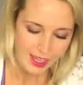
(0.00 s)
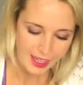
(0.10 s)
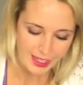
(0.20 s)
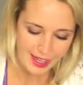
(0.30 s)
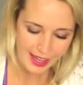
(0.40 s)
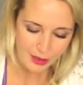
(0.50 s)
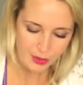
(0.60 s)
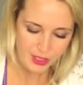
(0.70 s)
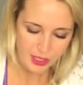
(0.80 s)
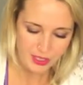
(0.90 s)
And now we
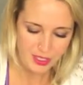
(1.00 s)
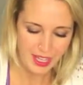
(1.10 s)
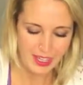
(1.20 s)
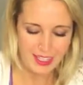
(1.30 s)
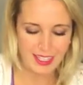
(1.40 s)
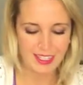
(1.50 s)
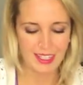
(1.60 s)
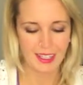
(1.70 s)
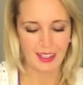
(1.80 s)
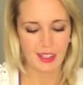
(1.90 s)
start to get an
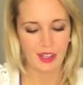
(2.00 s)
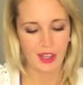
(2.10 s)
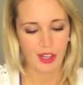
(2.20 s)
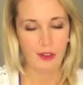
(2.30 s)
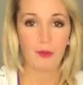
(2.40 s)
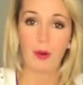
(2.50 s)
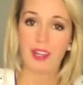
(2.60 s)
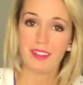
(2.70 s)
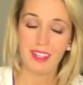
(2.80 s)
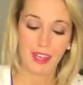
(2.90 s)
idea of
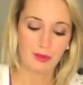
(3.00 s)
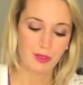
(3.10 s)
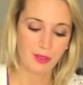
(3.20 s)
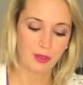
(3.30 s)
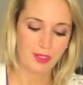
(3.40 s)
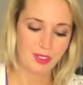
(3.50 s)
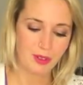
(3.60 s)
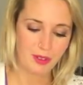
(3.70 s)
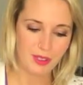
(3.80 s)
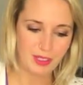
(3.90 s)
what the end result is
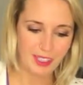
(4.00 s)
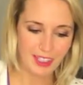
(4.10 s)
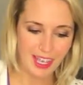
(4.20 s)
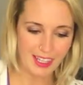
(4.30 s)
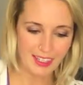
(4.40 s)
going to look like.